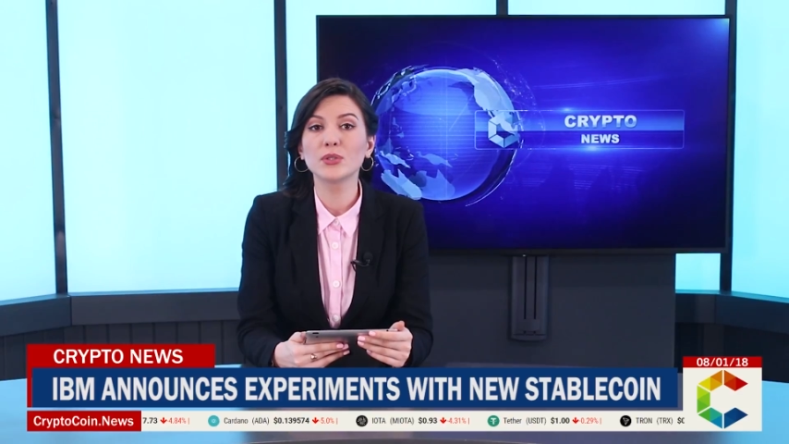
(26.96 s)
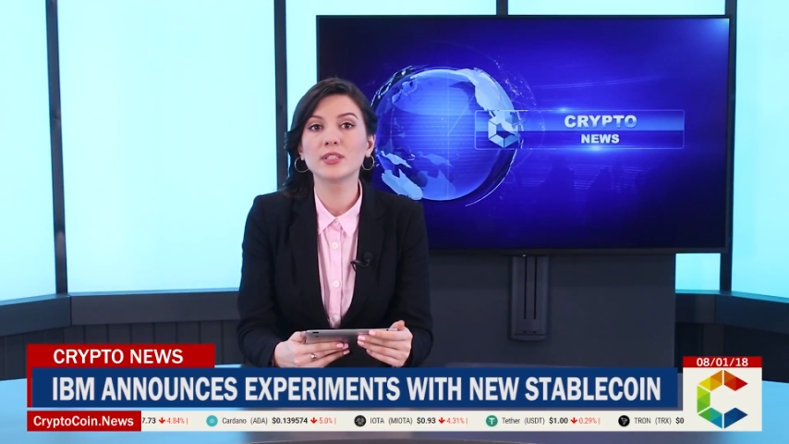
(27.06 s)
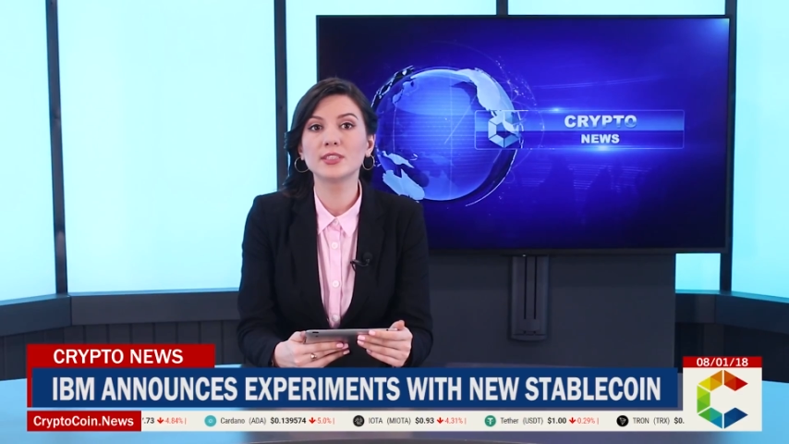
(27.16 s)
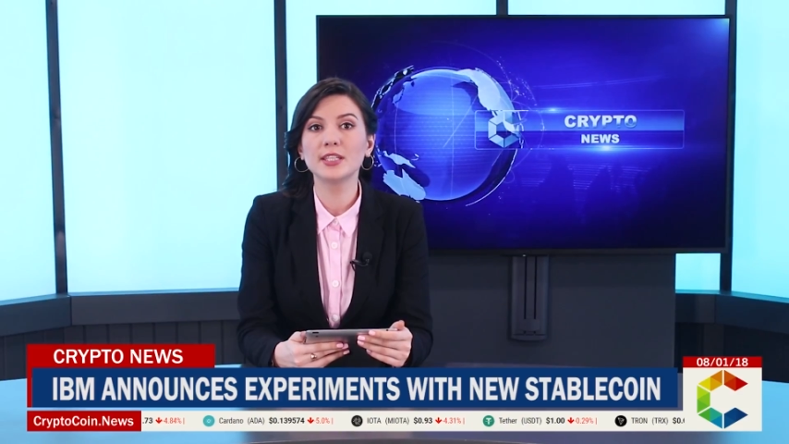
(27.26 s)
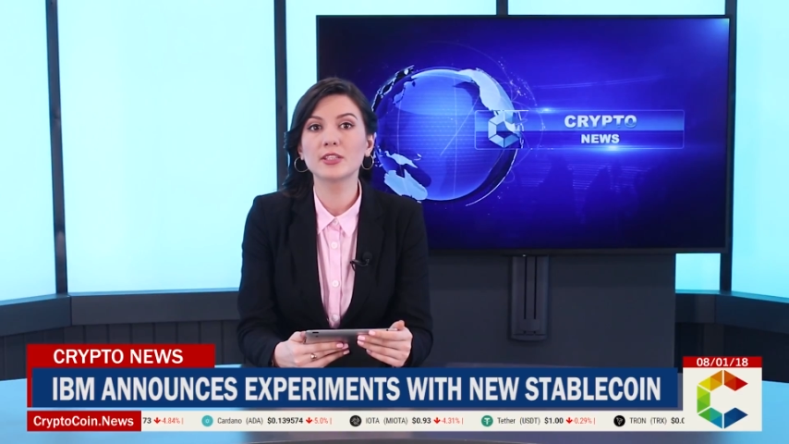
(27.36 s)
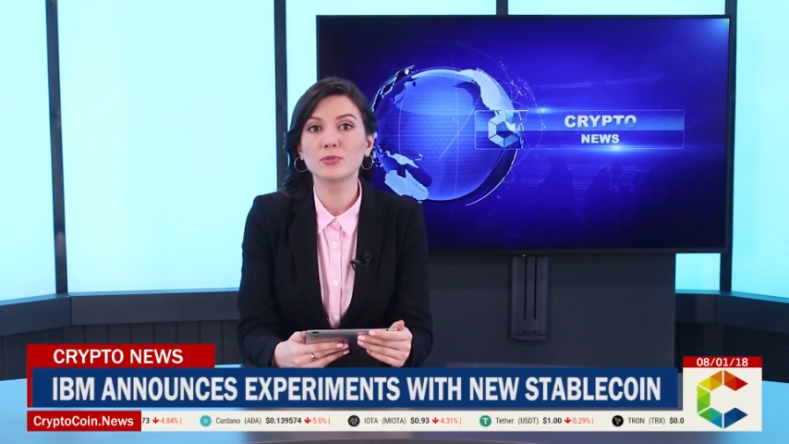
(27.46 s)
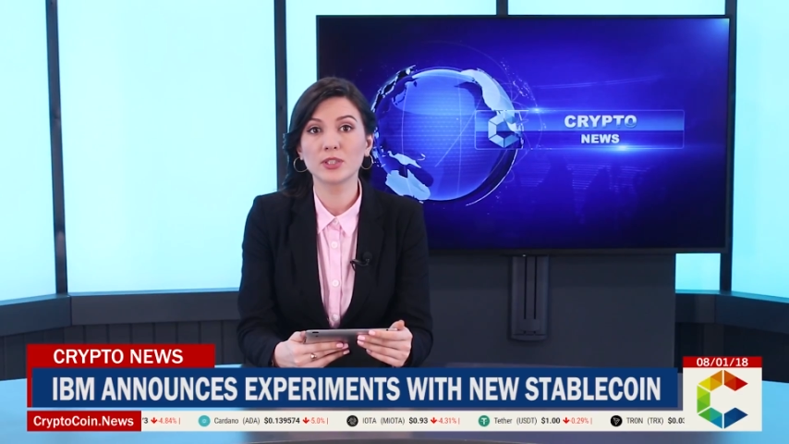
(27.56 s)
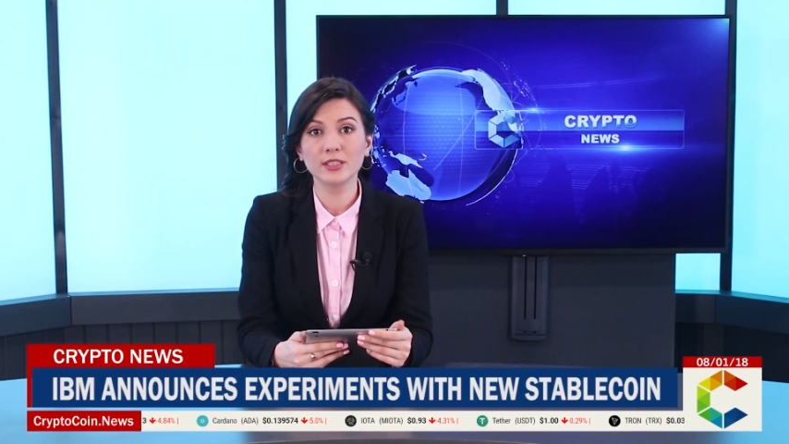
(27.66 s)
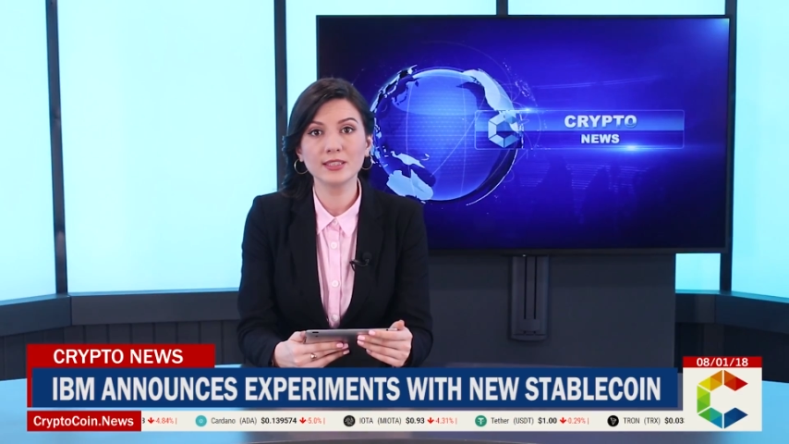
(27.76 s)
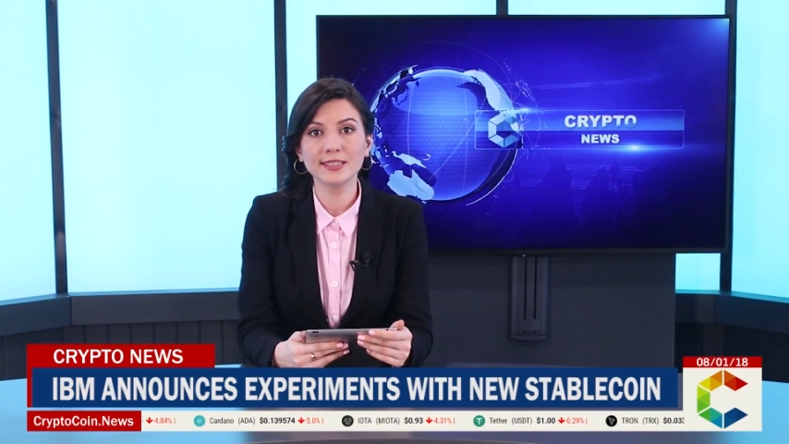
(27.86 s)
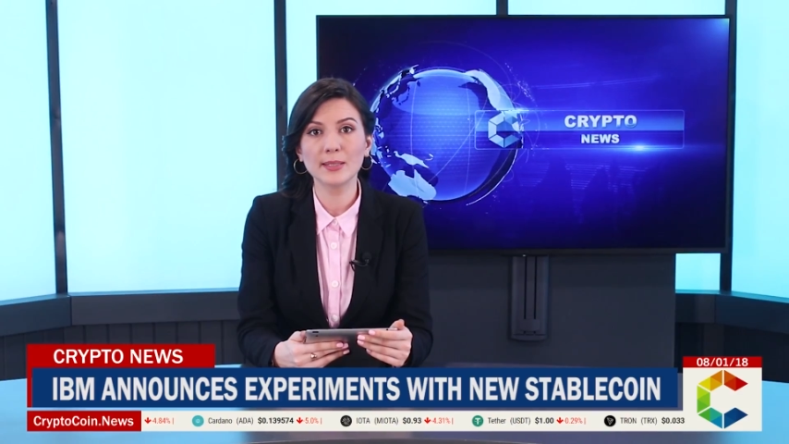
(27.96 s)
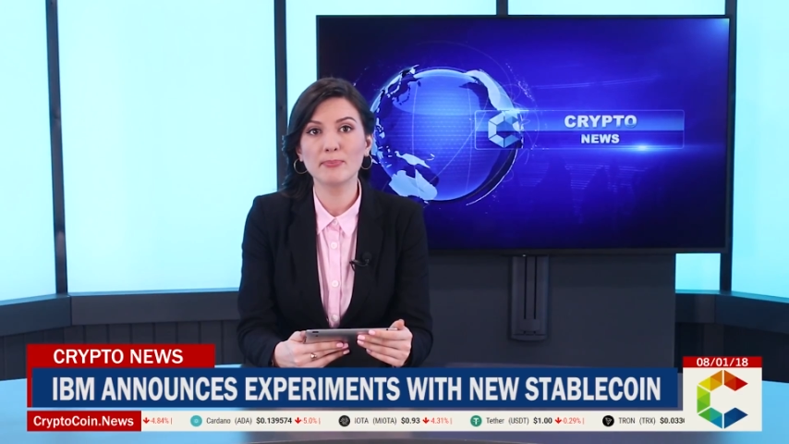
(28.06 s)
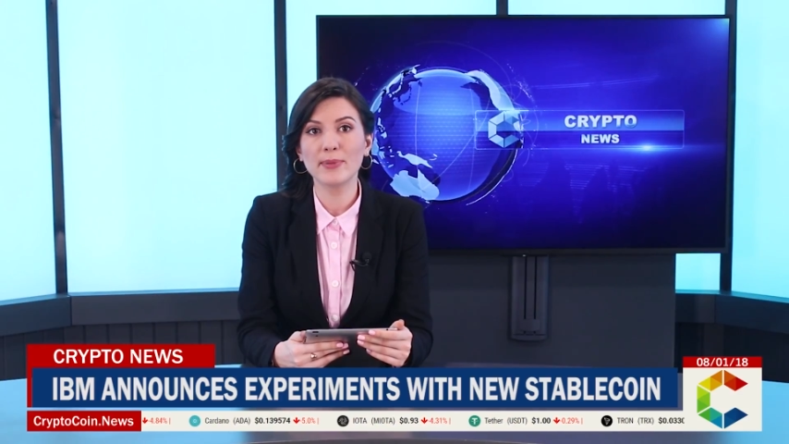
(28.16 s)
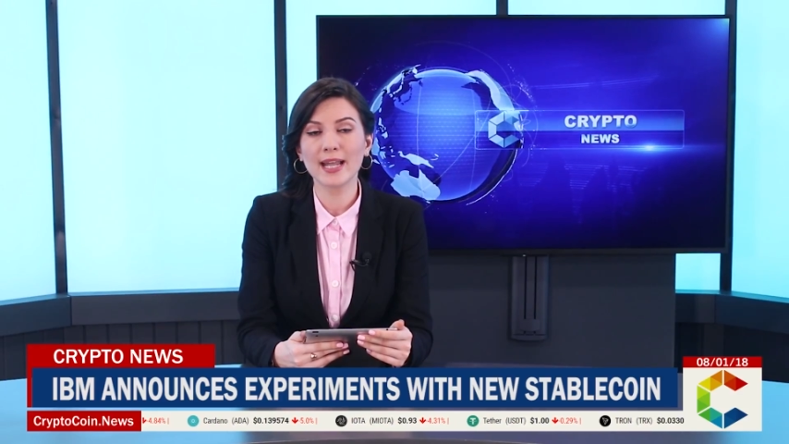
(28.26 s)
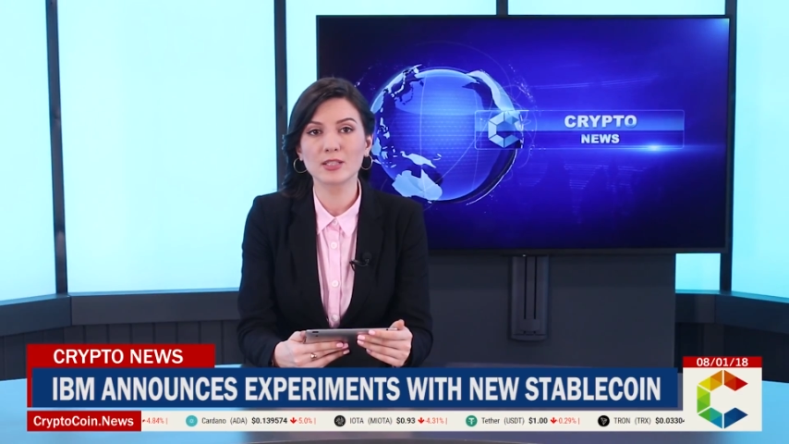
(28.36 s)
USD
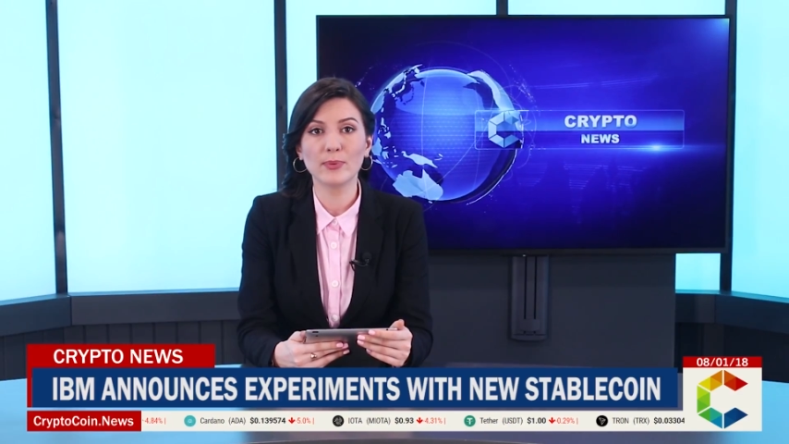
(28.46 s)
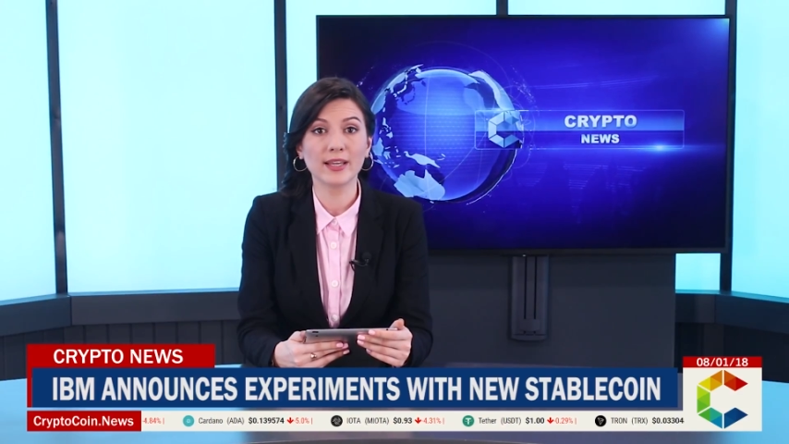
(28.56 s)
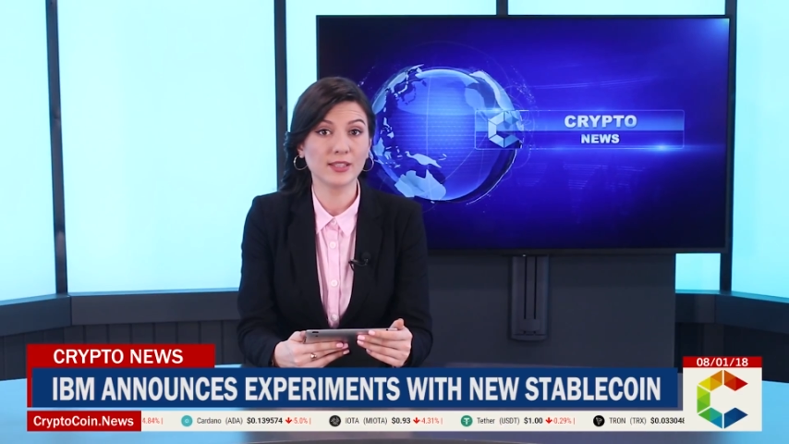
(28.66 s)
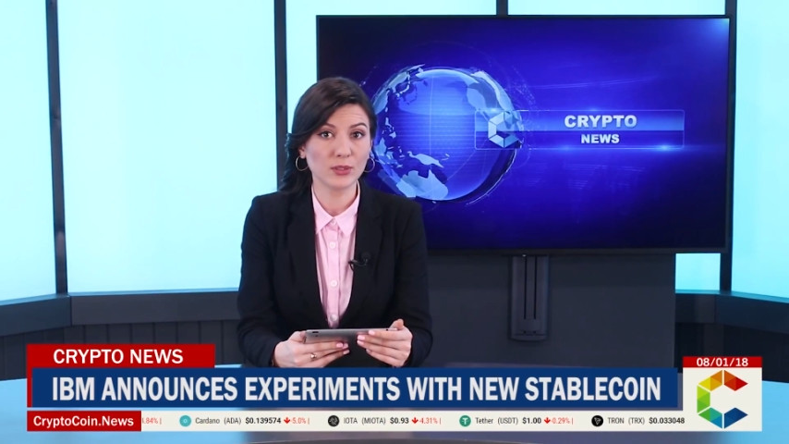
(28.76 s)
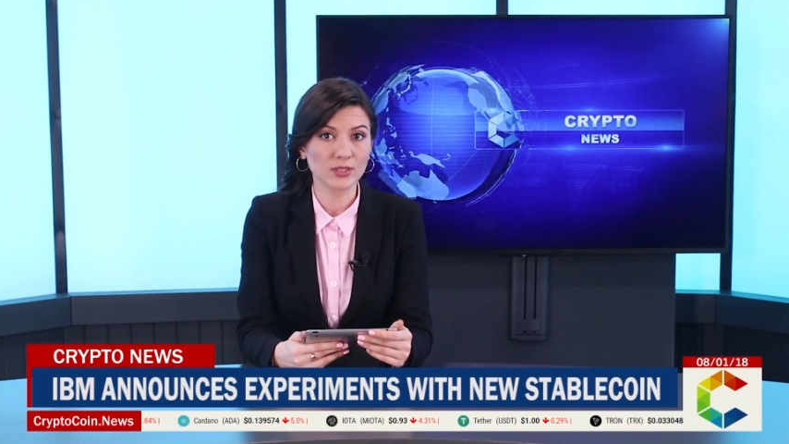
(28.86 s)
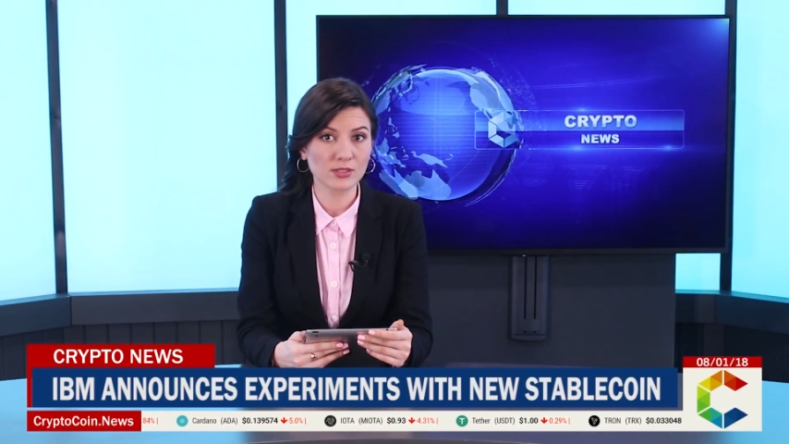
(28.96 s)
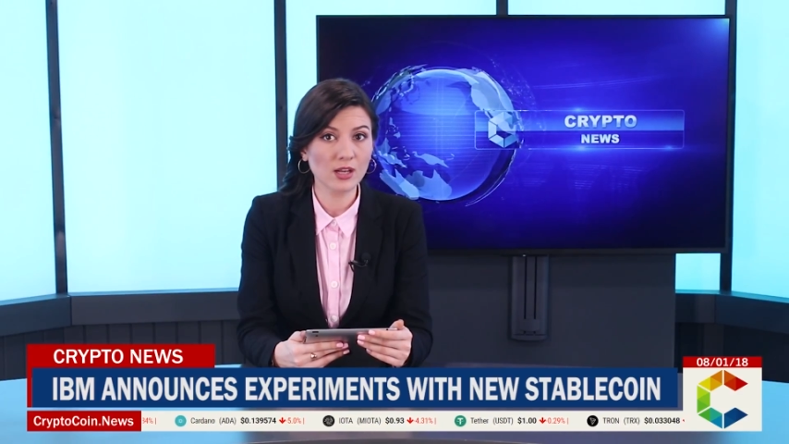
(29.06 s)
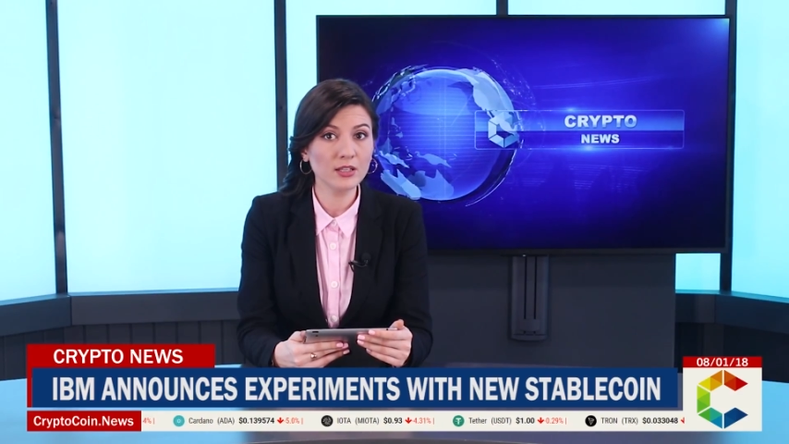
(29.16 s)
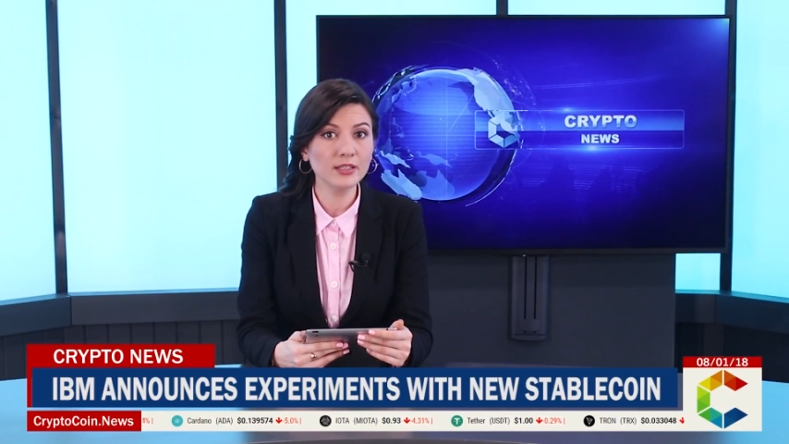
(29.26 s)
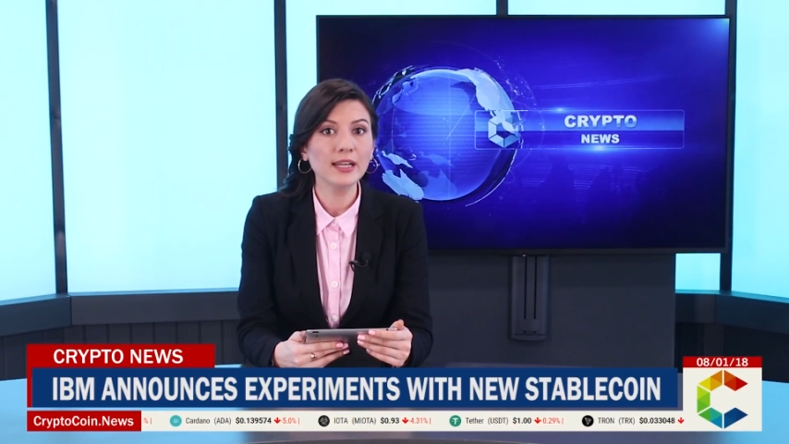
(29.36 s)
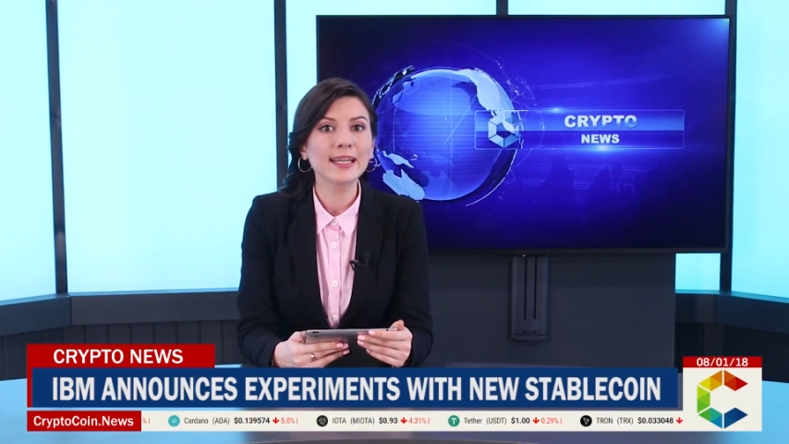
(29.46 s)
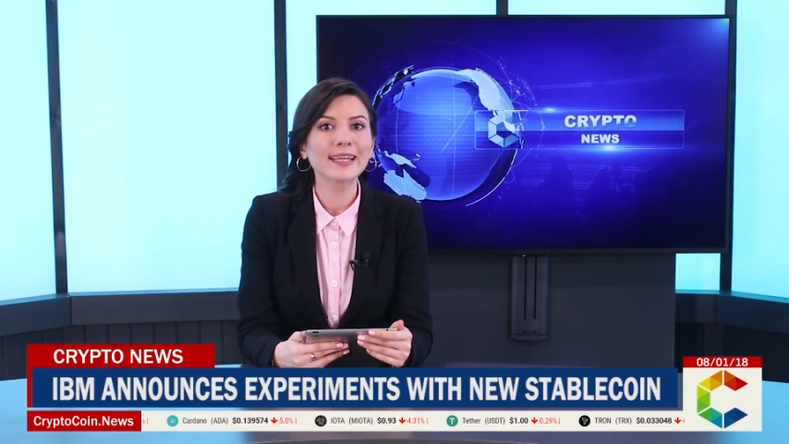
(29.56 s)
cryptocurrency backed by the US dollar